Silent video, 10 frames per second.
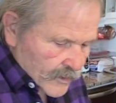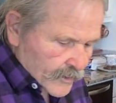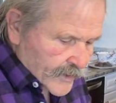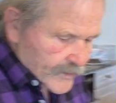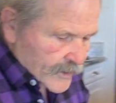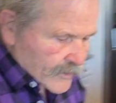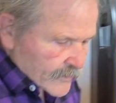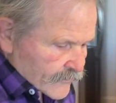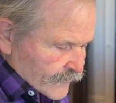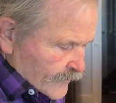Okay, now
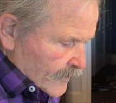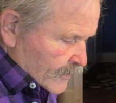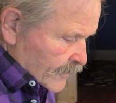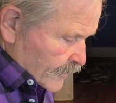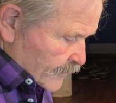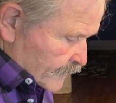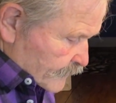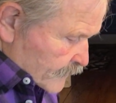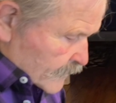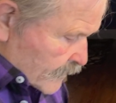if
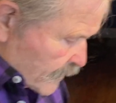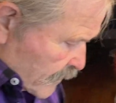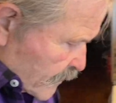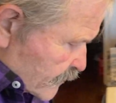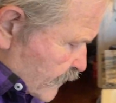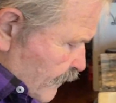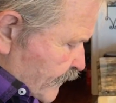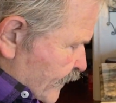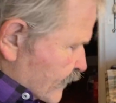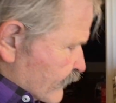
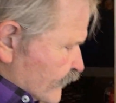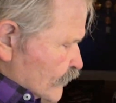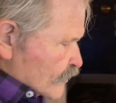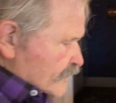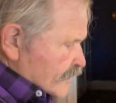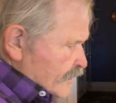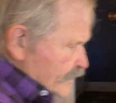Dominique, if you will